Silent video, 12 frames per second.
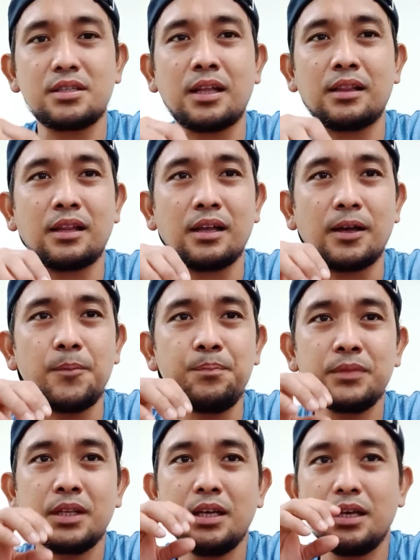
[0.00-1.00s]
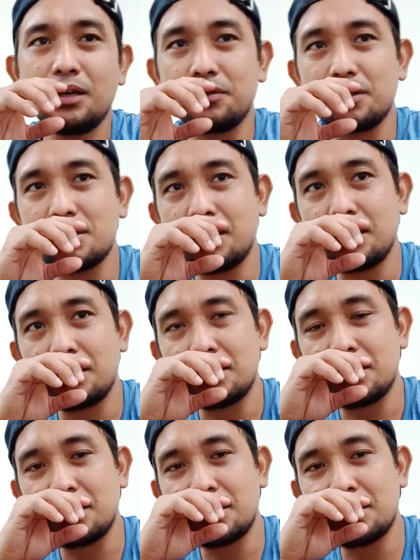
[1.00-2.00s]
not
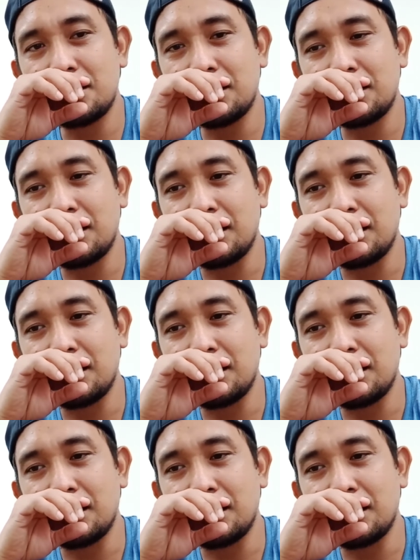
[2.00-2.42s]
it's not